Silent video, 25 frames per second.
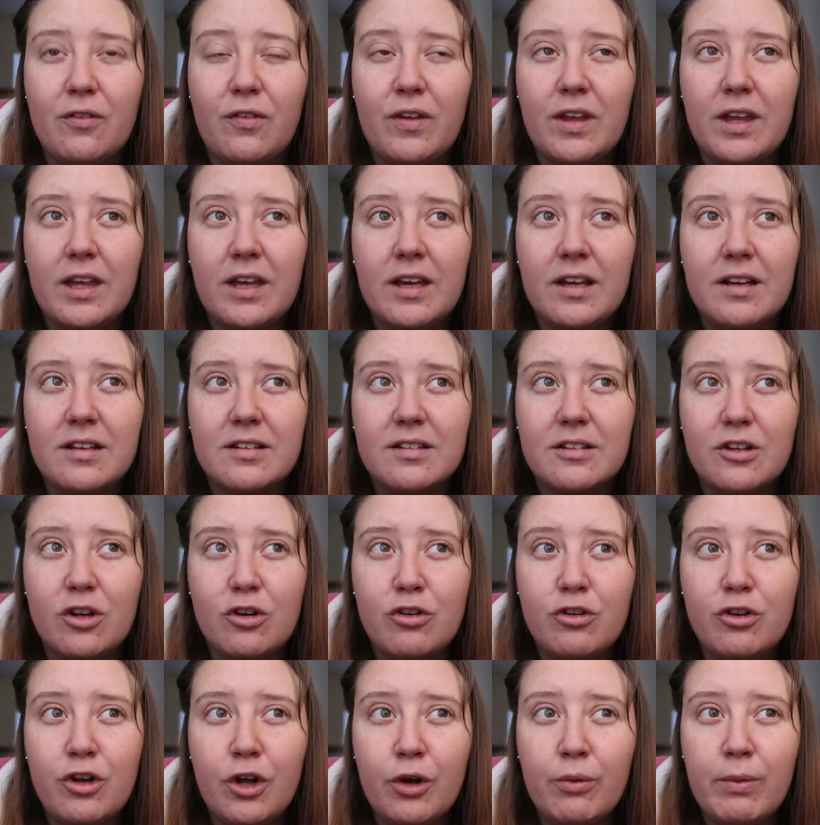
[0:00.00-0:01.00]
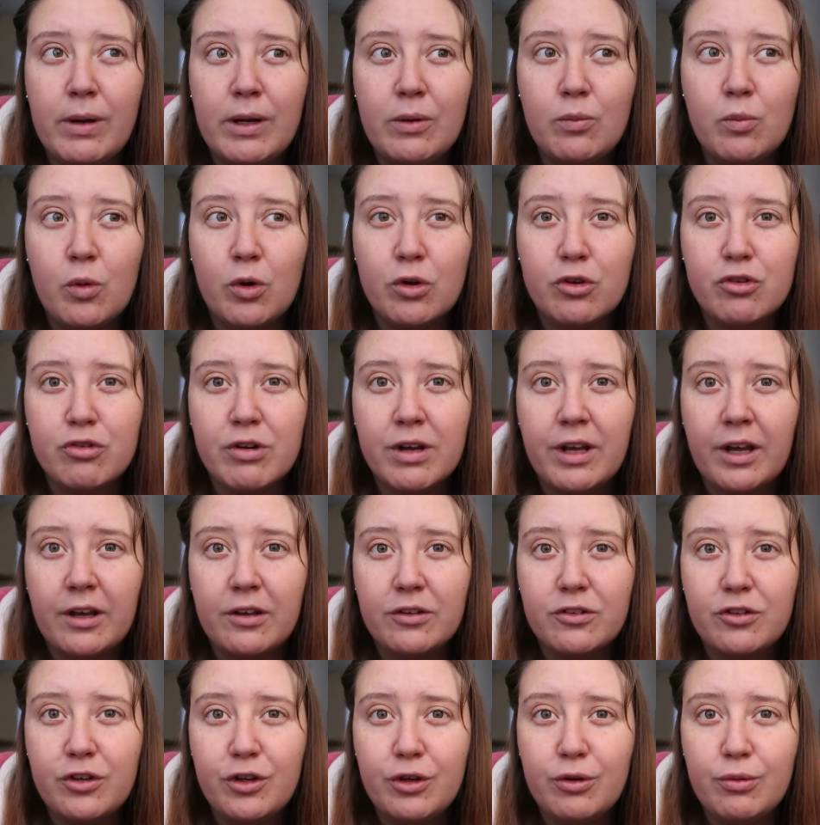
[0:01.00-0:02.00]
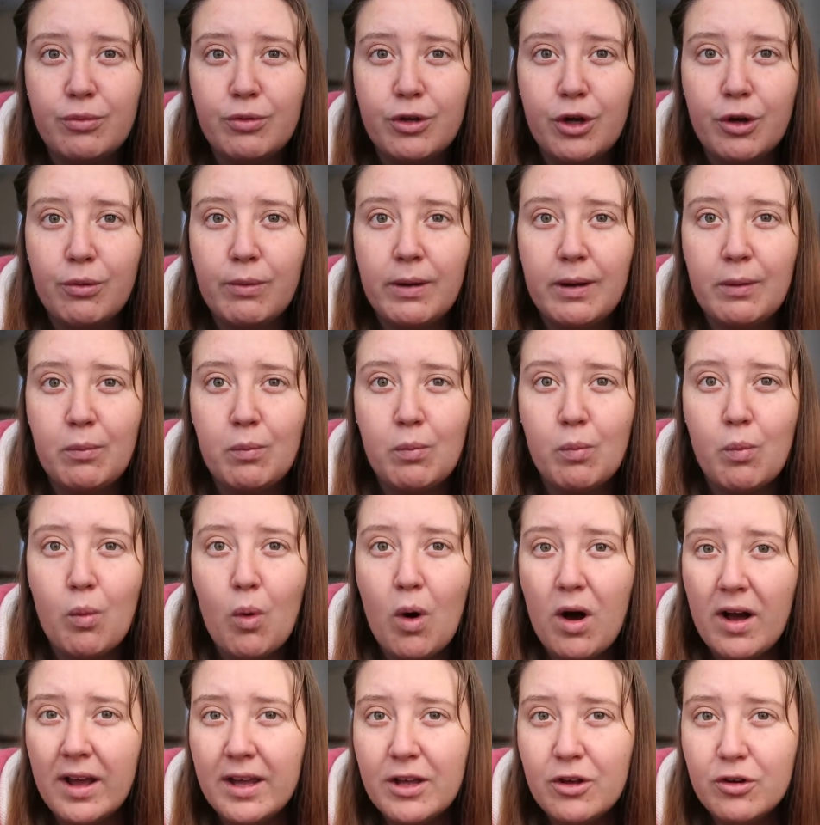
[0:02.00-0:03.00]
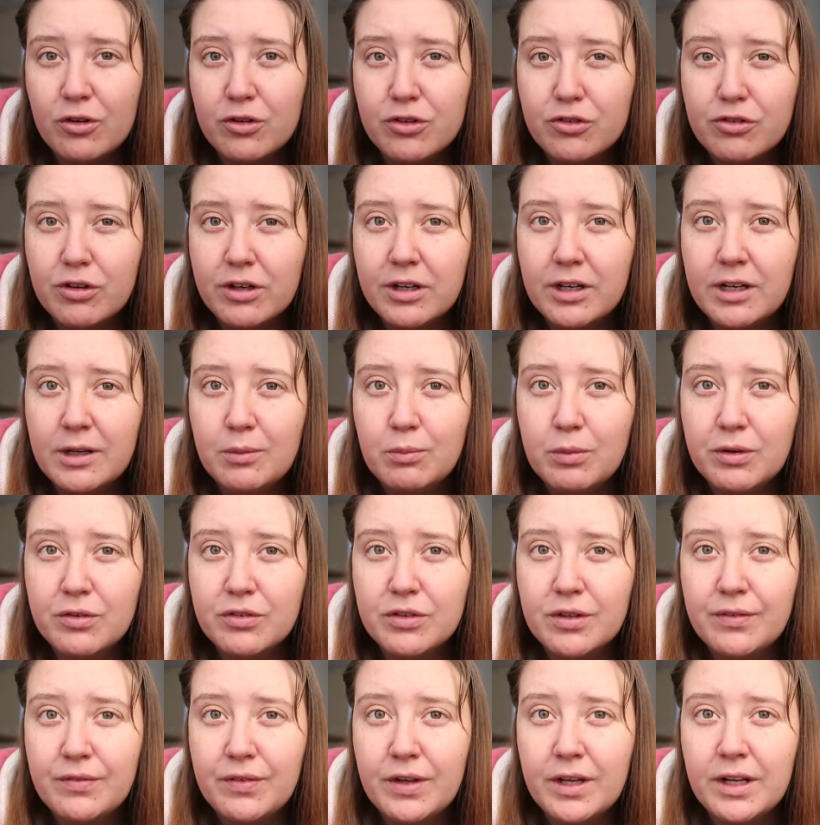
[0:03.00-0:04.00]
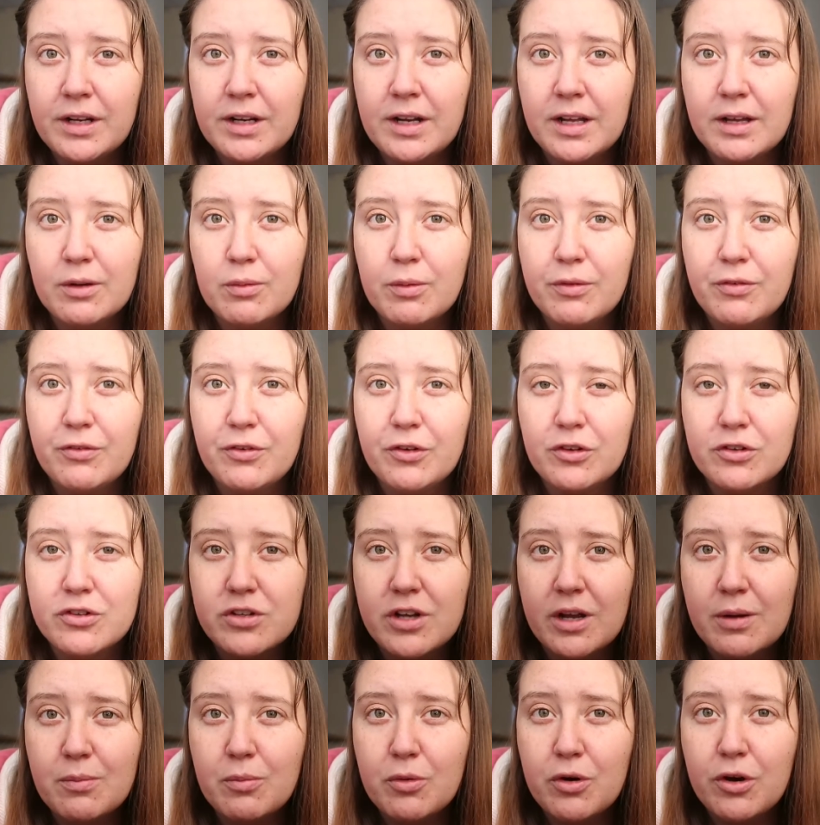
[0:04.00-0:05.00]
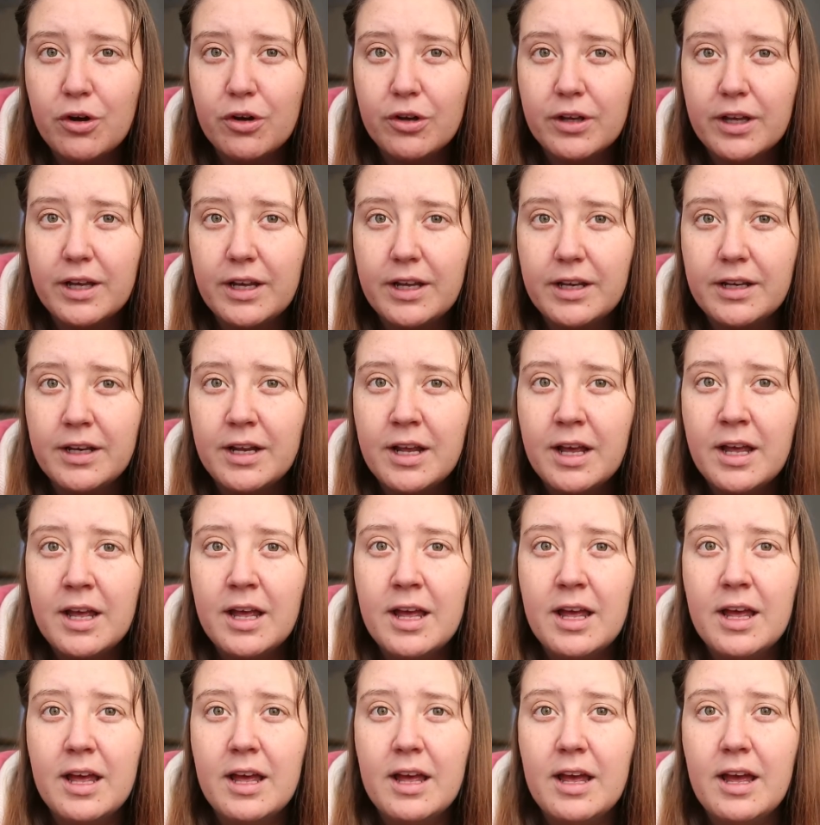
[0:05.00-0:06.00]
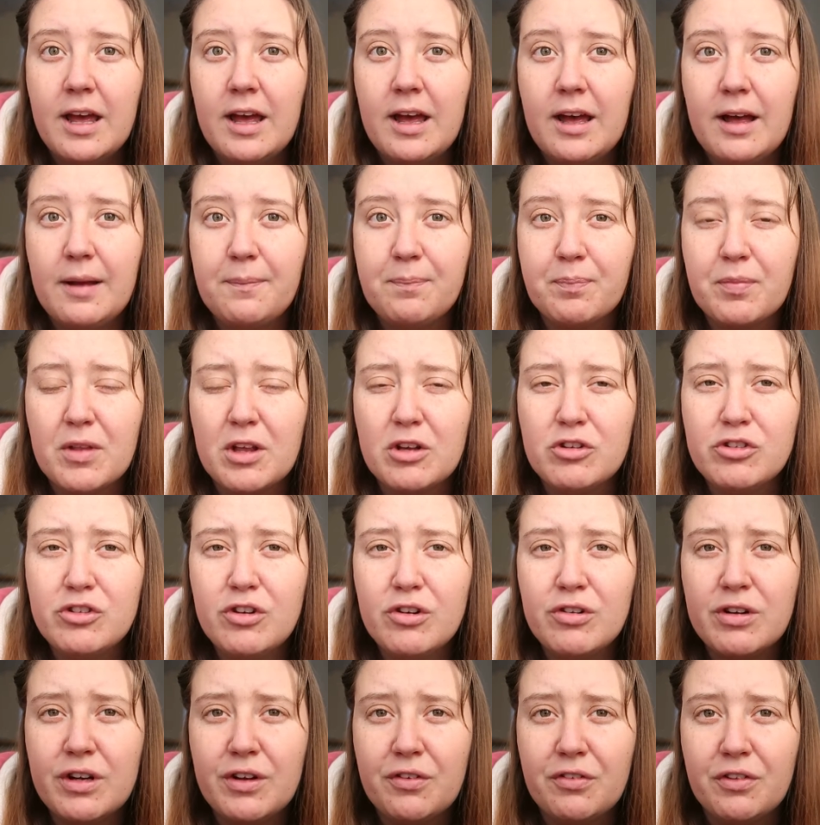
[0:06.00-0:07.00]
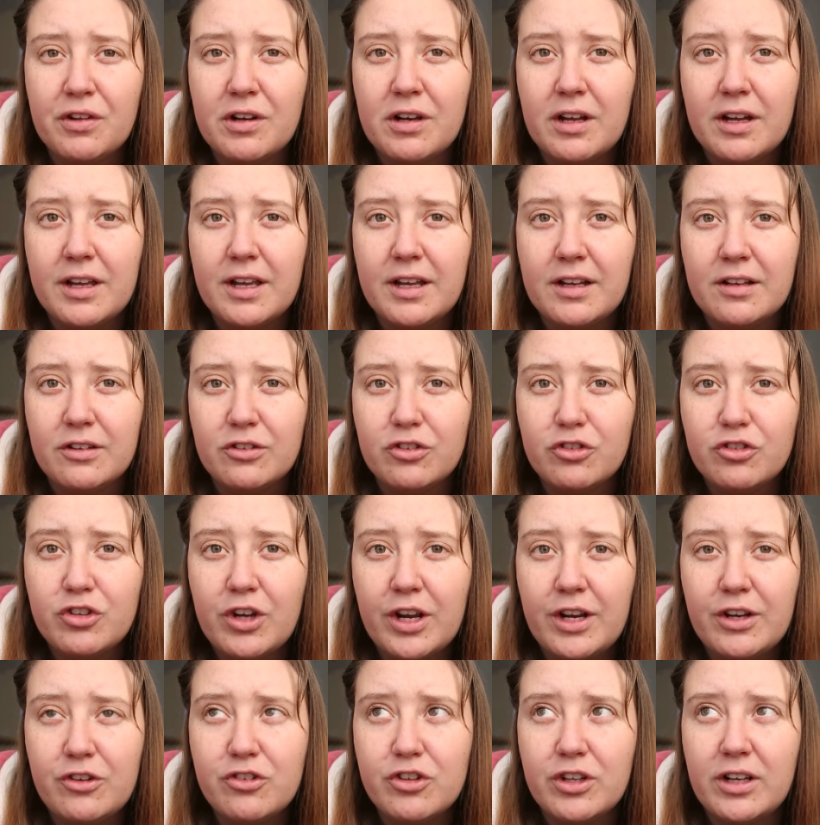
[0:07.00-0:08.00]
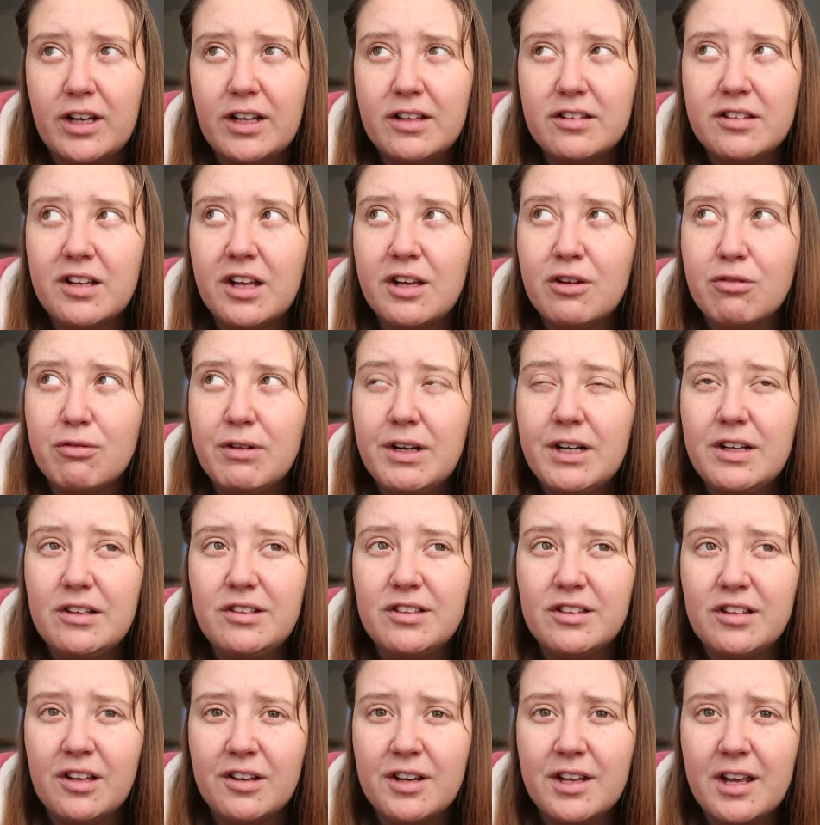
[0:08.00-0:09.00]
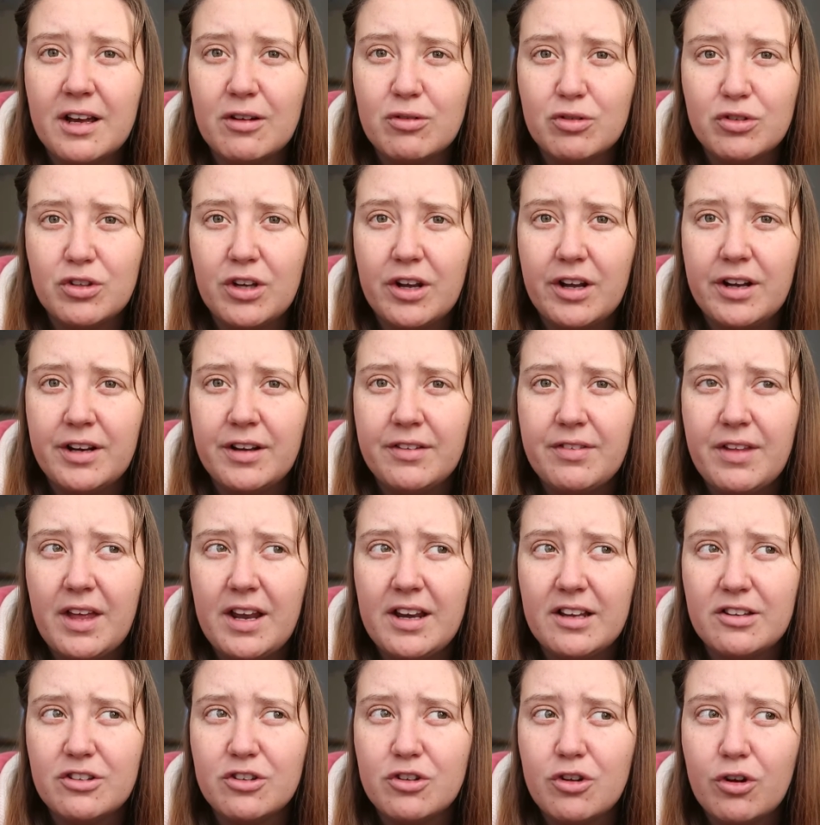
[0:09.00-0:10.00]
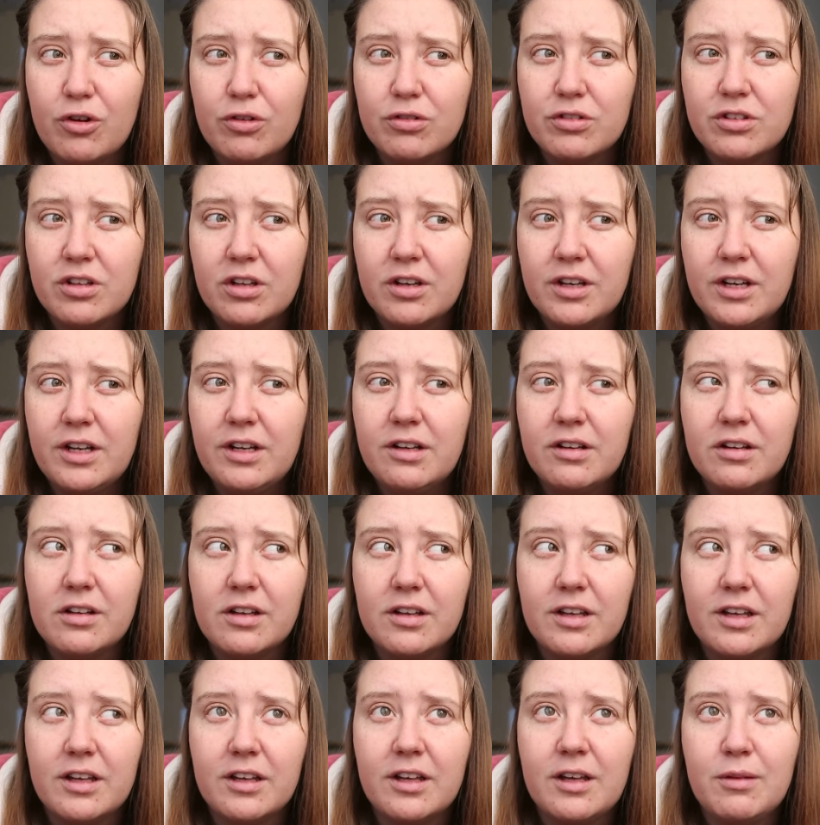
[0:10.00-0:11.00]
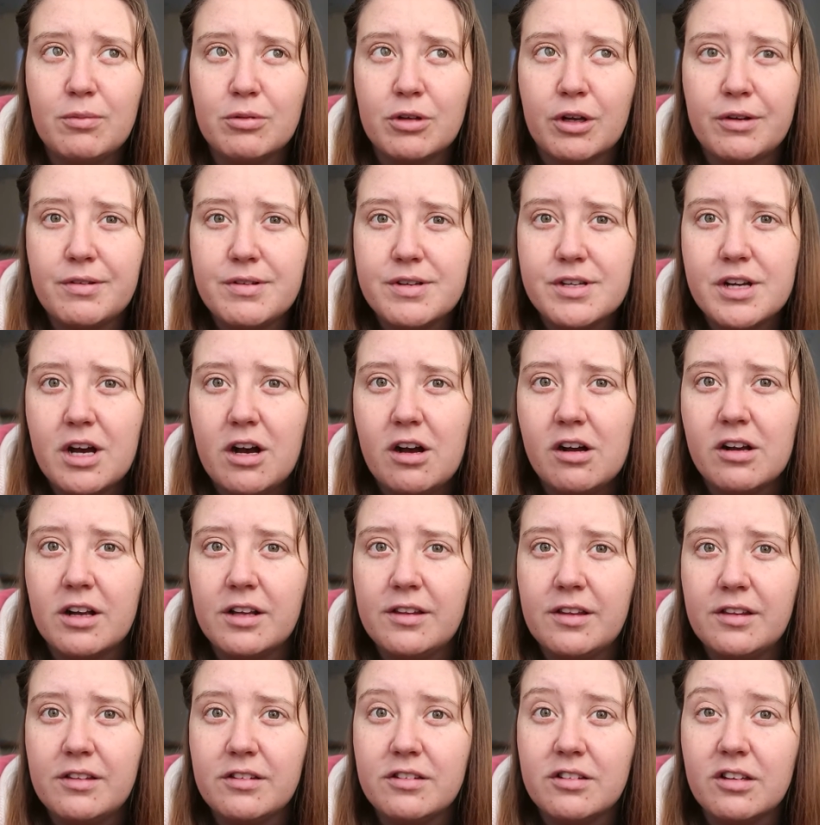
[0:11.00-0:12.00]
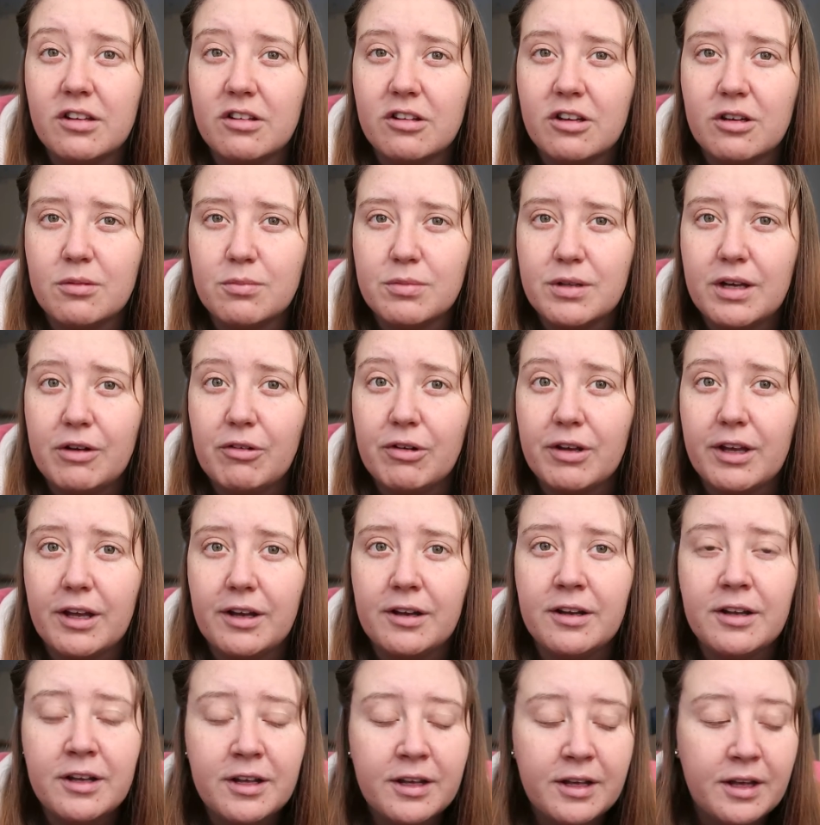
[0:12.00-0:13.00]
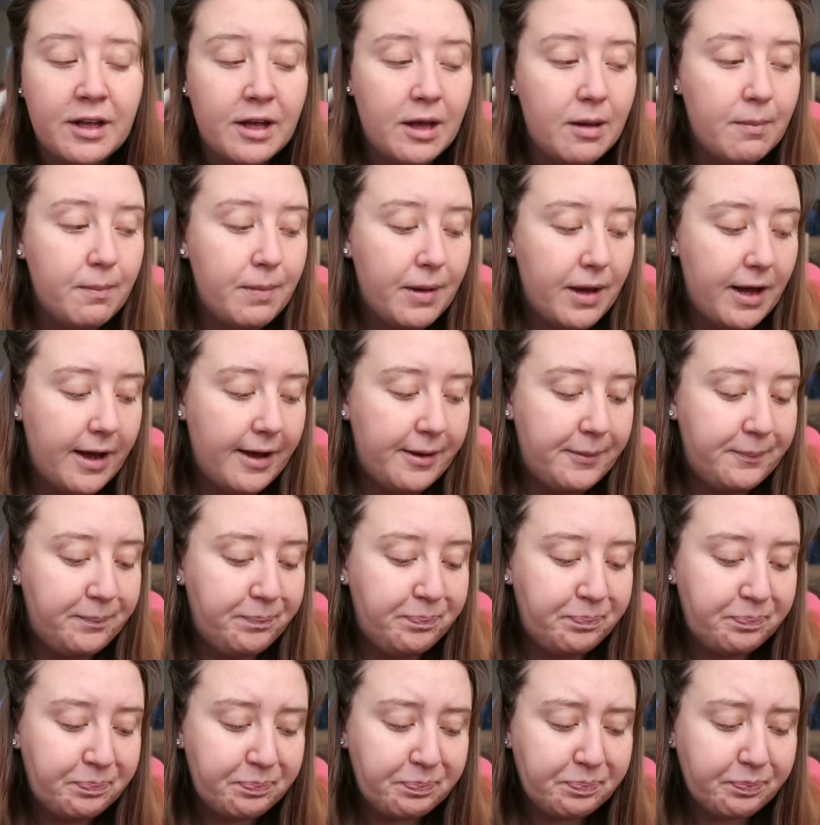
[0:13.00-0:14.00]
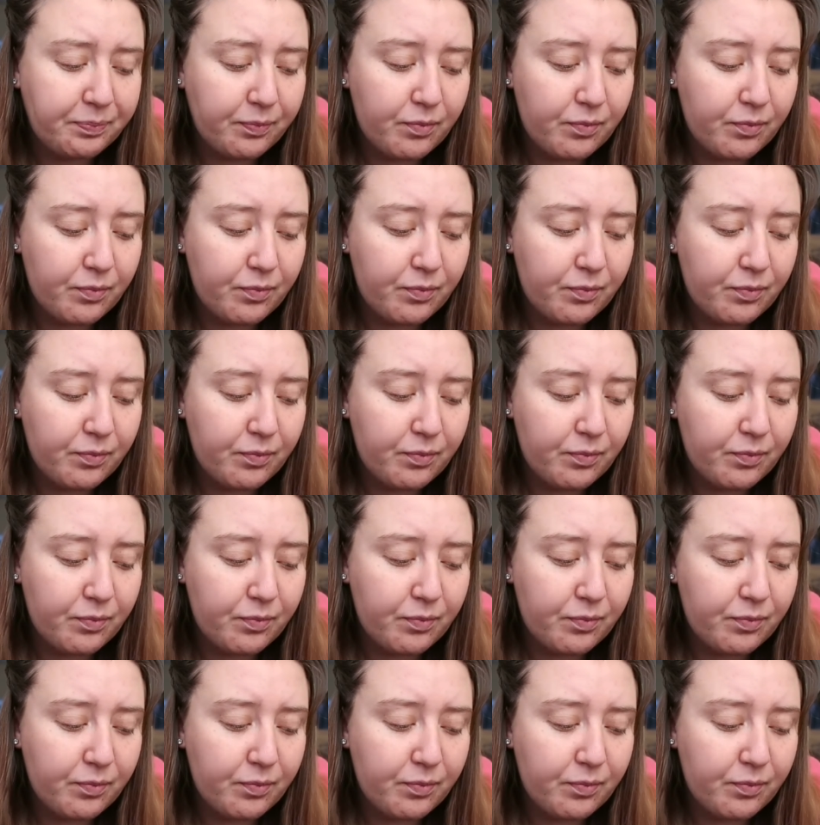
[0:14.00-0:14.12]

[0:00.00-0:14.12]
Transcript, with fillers: I think it's knowing what triggers you, knowing why you're struggling with something like with full-time working. Um, sorry if the lighting's changing, it's like really sunny outside and then it's not sunny, like it keeps going dark and then the sun comes out again. But um,